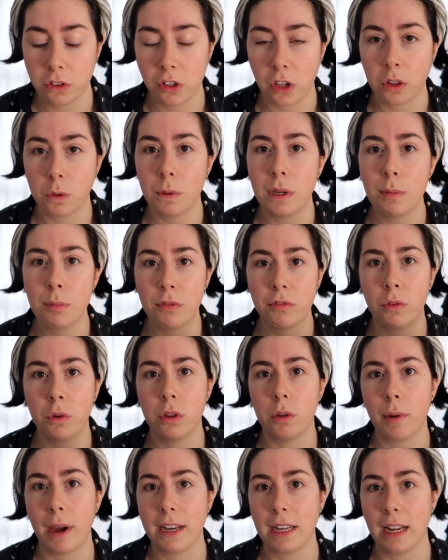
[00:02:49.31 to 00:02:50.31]
So the week
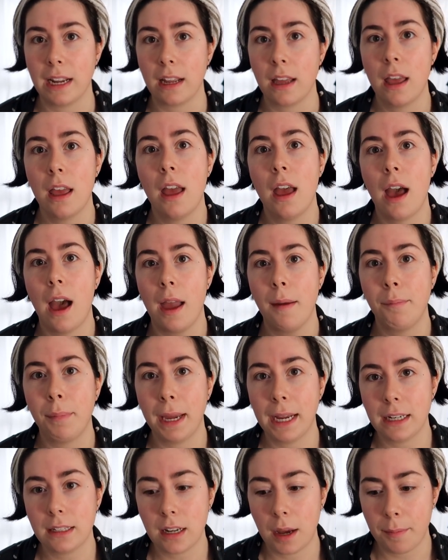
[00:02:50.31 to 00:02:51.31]
before the wedding, I
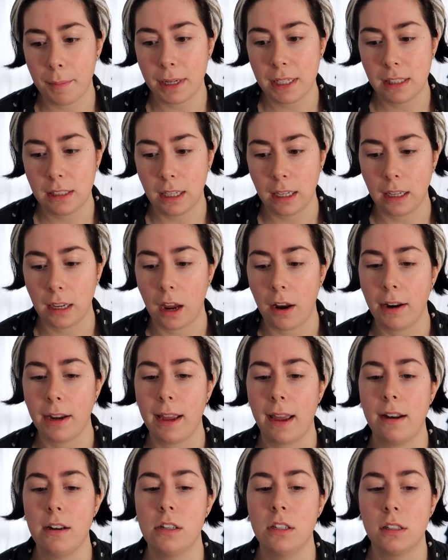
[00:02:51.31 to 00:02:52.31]
picked up my skincare
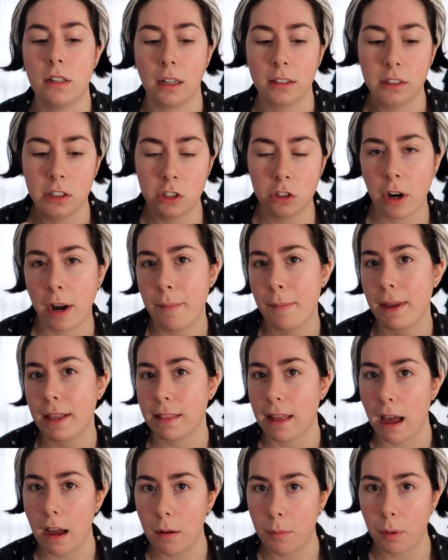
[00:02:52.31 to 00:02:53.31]
again, started to try and
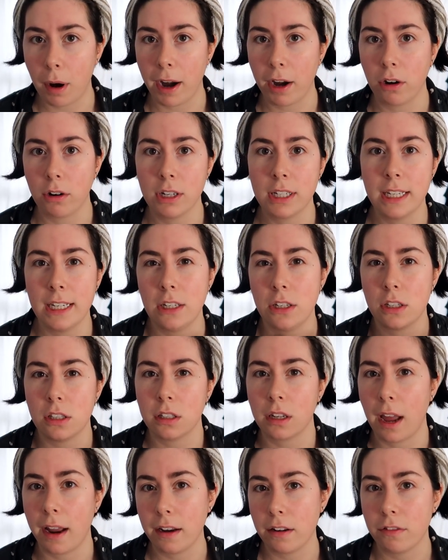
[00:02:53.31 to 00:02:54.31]
make that a priority
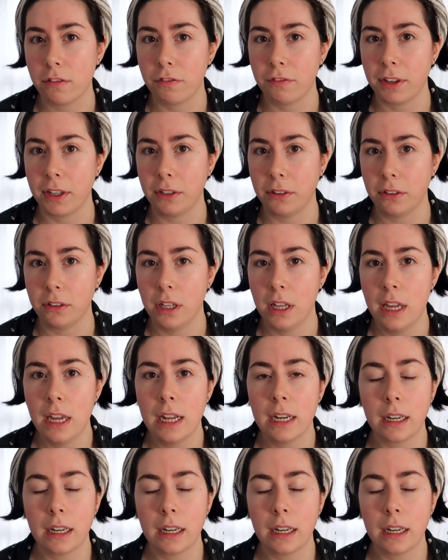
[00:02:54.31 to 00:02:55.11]
just to kind of feel